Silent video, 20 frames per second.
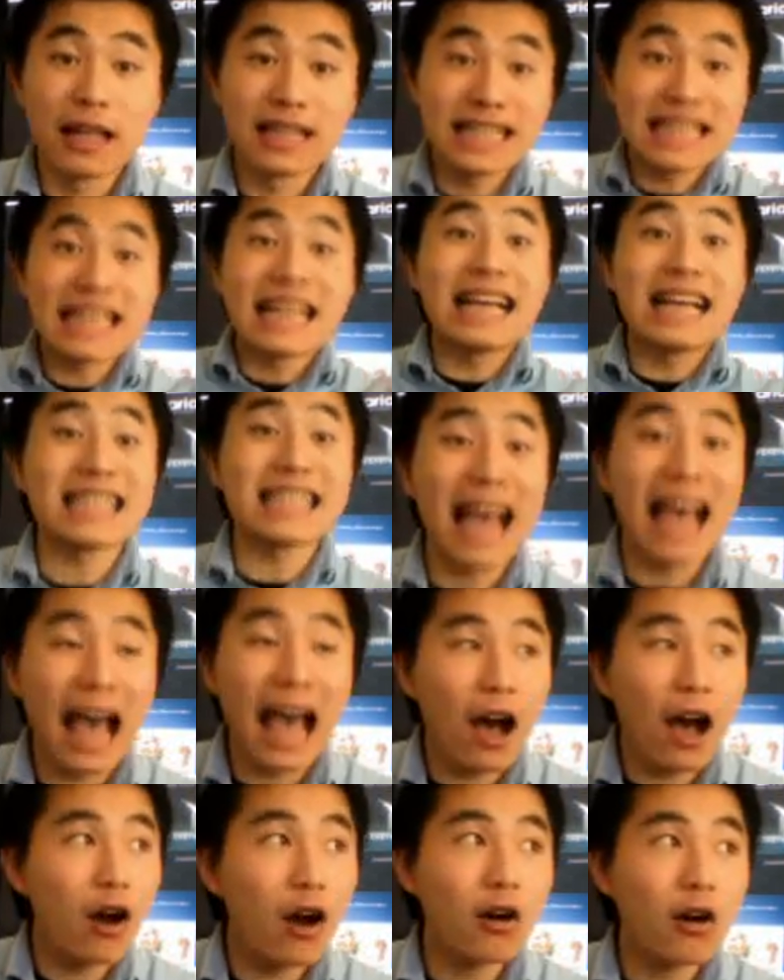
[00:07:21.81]

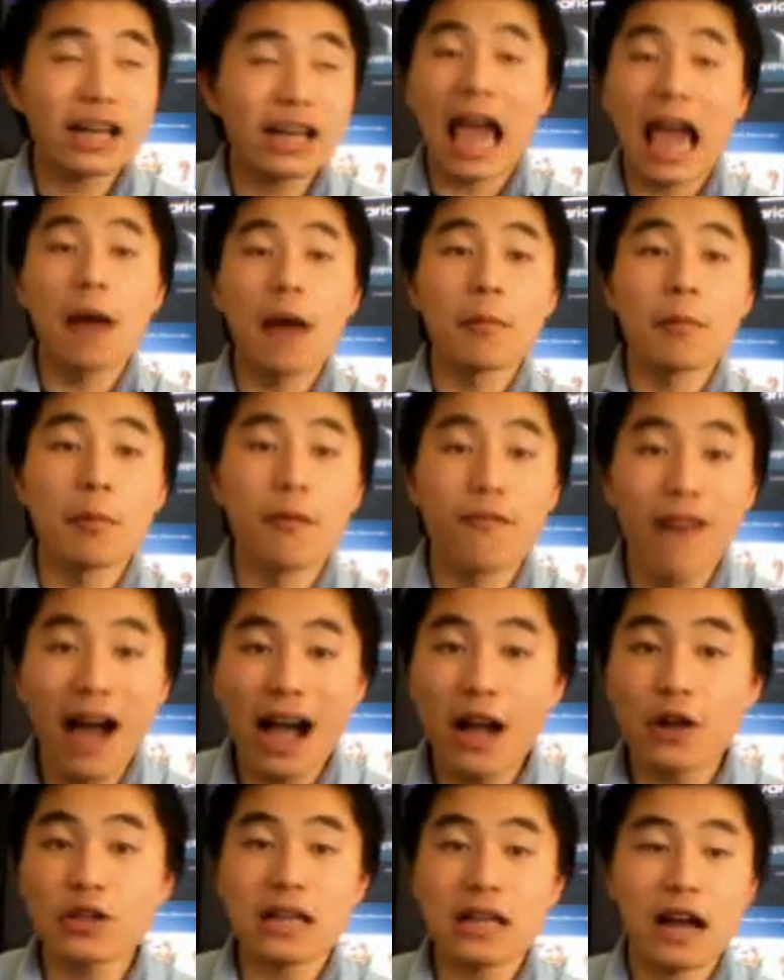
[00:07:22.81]
DSL cable
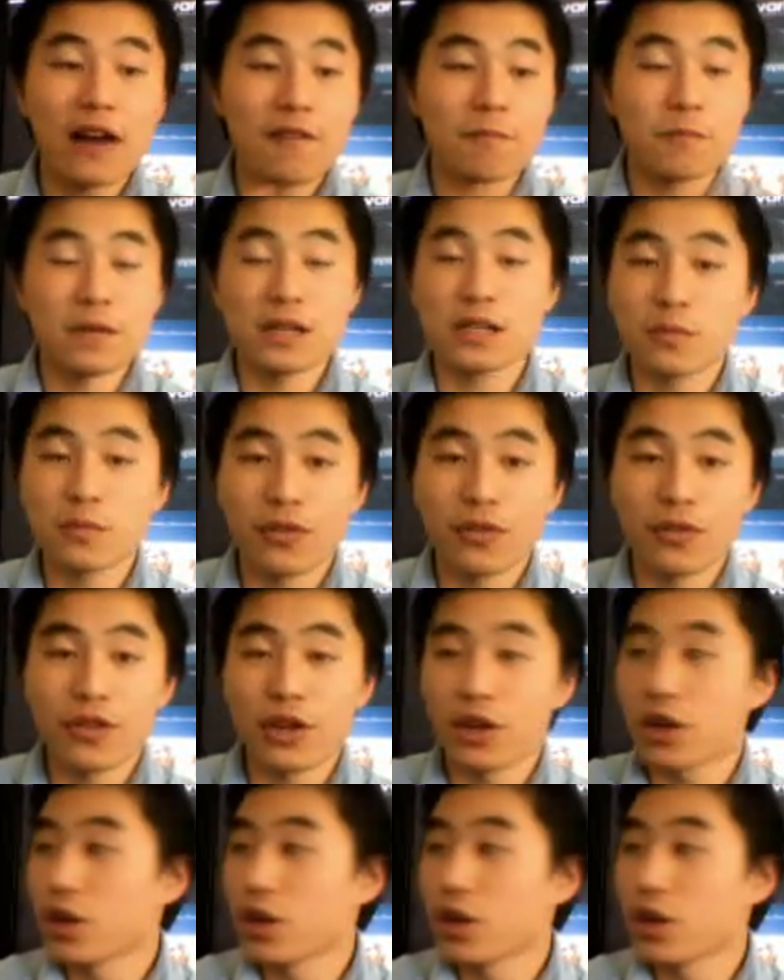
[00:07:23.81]
providers out of business with